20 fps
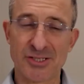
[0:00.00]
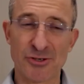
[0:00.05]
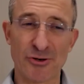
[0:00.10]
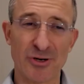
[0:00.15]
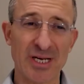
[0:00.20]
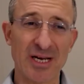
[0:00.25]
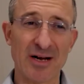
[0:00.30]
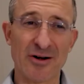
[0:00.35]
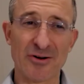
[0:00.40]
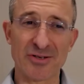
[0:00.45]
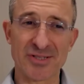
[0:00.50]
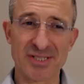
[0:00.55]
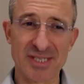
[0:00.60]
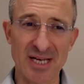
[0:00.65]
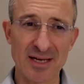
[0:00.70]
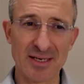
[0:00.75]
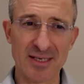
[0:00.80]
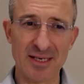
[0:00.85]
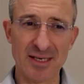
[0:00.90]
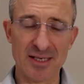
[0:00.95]
It's hurting our
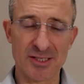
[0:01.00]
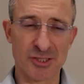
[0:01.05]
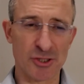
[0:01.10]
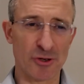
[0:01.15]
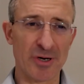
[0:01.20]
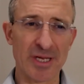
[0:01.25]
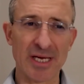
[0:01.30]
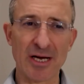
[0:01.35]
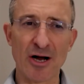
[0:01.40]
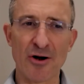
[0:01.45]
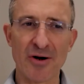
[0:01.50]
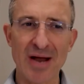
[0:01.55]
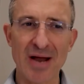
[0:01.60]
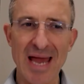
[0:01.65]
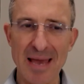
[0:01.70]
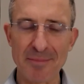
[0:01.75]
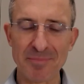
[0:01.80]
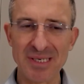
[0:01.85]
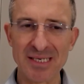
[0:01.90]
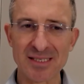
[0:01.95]
psyche. It's hurting our
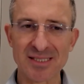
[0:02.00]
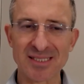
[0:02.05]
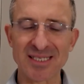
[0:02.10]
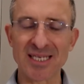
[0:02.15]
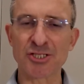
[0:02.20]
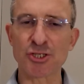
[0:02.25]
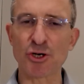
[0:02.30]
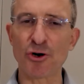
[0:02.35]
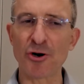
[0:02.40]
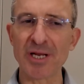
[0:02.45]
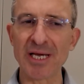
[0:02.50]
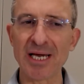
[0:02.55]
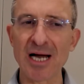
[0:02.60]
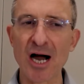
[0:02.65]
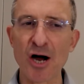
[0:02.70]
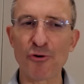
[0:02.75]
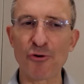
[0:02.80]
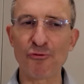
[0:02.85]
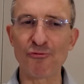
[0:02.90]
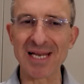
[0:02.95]
happiness. It's
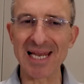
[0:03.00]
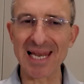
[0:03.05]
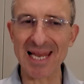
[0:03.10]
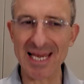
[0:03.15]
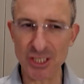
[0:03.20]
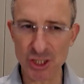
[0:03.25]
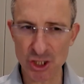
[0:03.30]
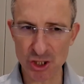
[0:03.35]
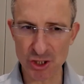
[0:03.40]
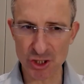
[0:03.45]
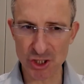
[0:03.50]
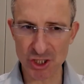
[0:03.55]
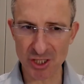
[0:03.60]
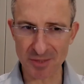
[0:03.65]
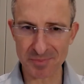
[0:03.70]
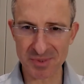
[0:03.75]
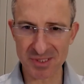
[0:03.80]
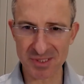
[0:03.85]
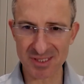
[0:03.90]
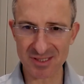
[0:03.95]
hurting our
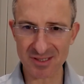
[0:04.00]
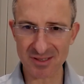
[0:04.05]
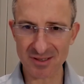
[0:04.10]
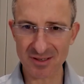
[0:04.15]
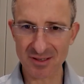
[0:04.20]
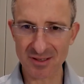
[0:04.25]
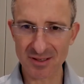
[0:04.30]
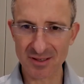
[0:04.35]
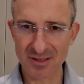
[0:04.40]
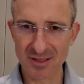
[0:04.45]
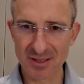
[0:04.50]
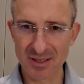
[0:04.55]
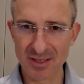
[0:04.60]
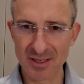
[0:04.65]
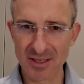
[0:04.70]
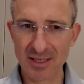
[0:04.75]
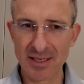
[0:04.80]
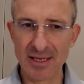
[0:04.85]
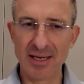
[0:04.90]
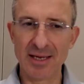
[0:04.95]
relationships.
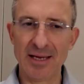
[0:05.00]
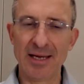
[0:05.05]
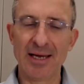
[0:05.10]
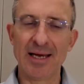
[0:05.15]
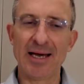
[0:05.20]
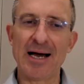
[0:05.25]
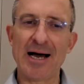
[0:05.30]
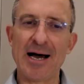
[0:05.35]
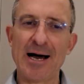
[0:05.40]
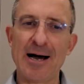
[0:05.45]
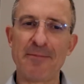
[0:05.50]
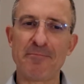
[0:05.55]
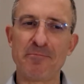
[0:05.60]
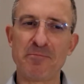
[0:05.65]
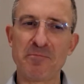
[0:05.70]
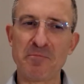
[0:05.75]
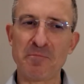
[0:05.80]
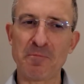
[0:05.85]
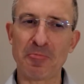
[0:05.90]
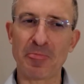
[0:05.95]

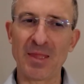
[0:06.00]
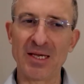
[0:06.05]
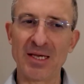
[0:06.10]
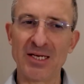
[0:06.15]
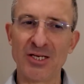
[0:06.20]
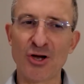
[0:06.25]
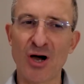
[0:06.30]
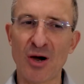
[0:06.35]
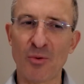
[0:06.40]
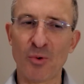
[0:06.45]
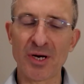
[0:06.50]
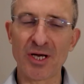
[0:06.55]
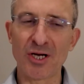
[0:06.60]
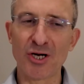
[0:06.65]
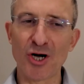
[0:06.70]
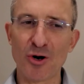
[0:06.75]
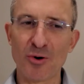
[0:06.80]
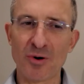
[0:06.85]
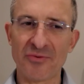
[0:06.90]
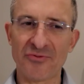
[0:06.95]
Um, you know, I want
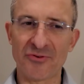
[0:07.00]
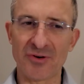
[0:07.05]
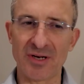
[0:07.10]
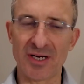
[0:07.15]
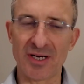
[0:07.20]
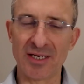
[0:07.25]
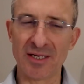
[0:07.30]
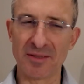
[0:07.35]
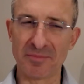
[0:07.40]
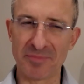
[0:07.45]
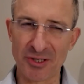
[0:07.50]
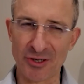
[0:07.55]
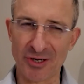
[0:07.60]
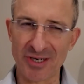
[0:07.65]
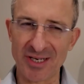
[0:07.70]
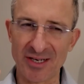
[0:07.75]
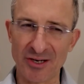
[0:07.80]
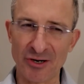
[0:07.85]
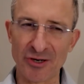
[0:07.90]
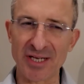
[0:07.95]
to go off a little bit
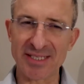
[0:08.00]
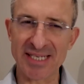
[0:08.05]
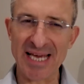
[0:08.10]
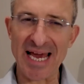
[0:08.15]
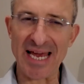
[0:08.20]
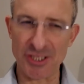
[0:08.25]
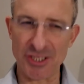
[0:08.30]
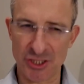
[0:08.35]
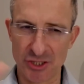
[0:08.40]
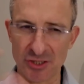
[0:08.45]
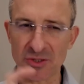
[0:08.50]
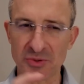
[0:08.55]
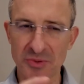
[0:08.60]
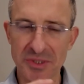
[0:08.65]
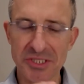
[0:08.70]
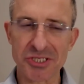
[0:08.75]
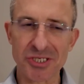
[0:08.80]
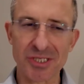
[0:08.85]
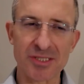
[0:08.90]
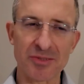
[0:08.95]
on a, on a
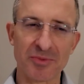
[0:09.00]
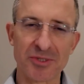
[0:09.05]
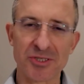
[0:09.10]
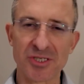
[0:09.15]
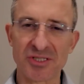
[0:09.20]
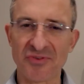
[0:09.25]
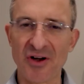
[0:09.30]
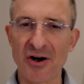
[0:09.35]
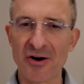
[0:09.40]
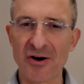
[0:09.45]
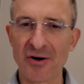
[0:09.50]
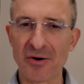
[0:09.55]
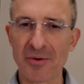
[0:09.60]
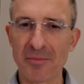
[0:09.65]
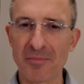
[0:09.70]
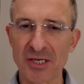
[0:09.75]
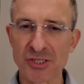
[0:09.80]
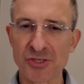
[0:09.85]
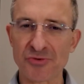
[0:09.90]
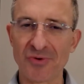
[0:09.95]
tangent, which is which is
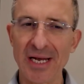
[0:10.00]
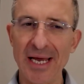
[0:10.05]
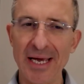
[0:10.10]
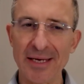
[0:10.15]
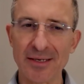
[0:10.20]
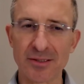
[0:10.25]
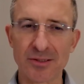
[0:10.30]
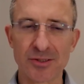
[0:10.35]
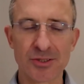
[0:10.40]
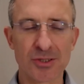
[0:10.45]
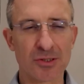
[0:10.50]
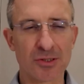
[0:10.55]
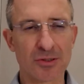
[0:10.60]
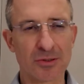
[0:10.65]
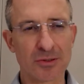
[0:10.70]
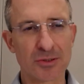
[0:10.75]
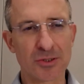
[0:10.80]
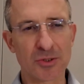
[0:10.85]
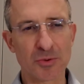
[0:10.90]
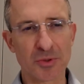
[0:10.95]
very much related
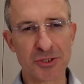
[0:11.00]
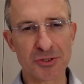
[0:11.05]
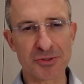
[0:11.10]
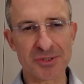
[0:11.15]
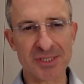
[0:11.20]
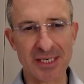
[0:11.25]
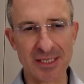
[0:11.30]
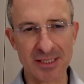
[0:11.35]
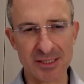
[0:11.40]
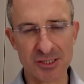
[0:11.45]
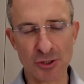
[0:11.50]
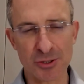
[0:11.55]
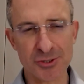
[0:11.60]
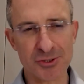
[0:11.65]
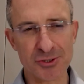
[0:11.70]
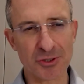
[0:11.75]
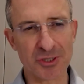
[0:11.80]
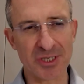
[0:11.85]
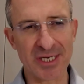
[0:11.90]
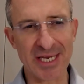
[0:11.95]
to to what you said, and it's
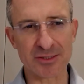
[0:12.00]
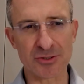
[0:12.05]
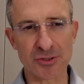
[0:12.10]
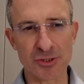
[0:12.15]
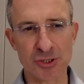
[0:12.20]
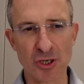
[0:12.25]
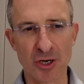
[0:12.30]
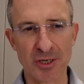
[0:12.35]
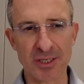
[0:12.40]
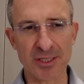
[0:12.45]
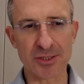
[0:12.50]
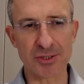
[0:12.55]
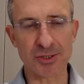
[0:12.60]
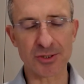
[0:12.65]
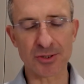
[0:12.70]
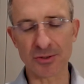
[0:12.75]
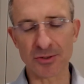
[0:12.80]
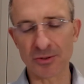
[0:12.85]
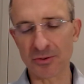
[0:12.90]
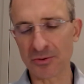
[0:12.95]
also connected, Johnny,
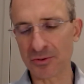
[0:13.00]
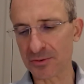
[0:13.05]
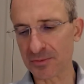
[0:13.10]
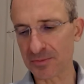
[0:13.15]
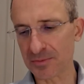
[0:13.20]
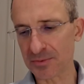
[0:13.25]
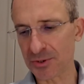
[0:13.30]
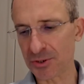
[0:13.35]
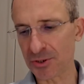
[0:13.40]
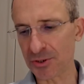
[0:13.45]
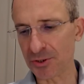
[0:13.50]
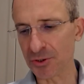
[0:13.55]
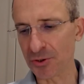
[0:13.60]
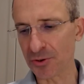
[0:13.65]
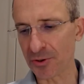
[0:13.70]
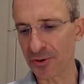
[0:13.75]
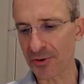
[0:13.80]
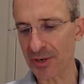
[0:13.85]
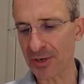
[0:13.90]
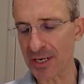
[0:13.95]
to to
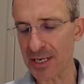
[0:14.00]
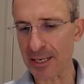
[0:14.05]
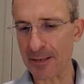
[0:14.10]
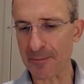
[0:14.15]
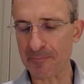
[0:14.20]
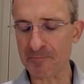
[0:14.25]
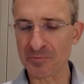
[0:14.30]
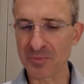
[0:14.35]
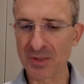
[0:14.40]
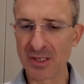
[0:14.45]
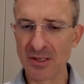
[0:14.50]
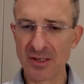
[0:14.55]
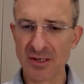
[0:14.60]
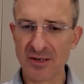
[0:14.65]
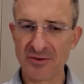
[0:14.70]
your um,